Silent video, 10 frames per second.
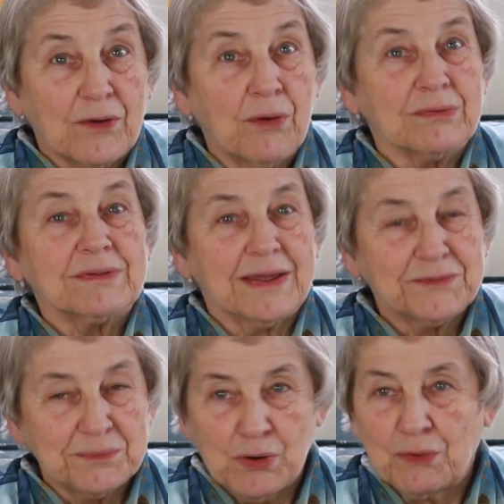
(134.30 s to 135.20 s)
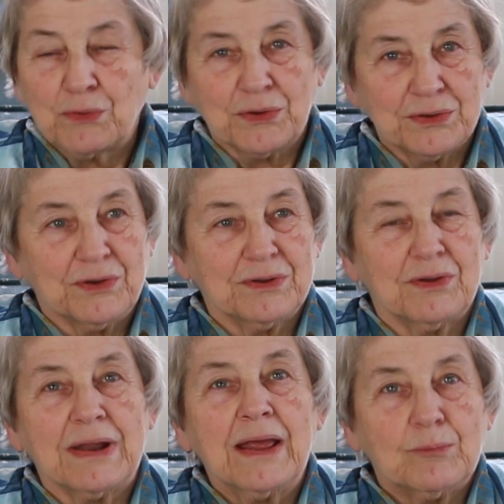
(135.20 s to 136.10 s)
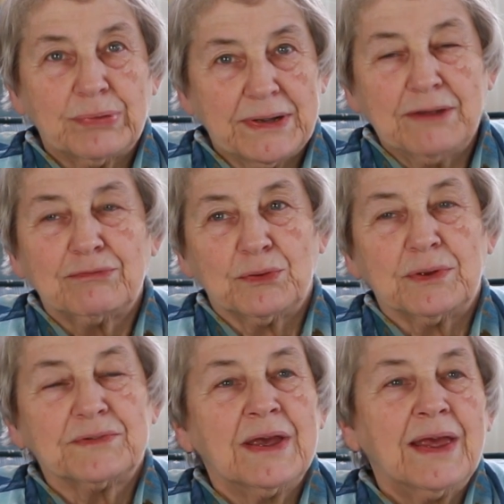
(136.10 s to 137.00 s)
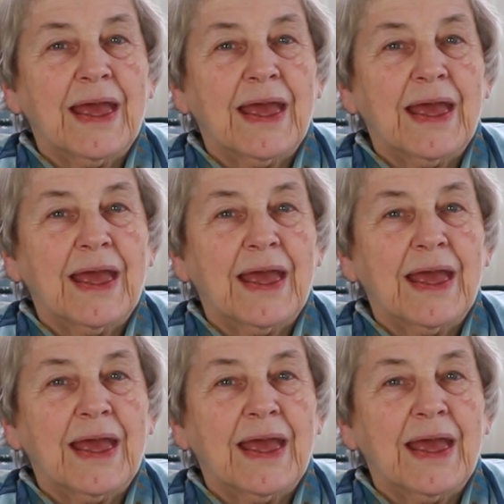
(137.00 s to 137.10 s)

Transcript: Oh, take some more. Oh, good, good, good. Plenty of fluids.